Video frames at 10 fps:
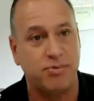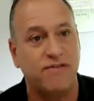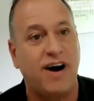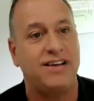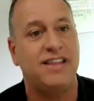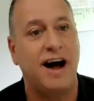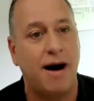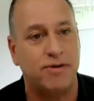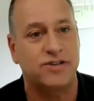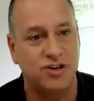provide the
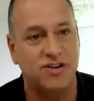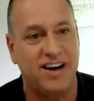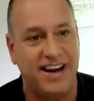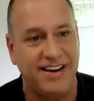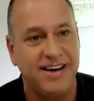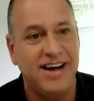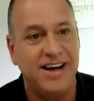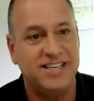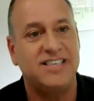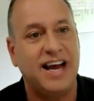opportunity
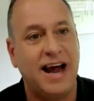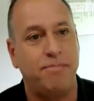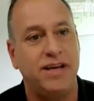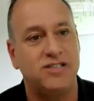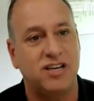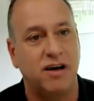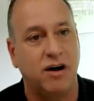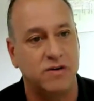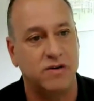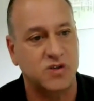to tap into
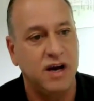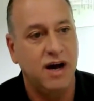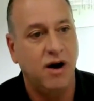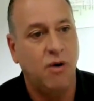those,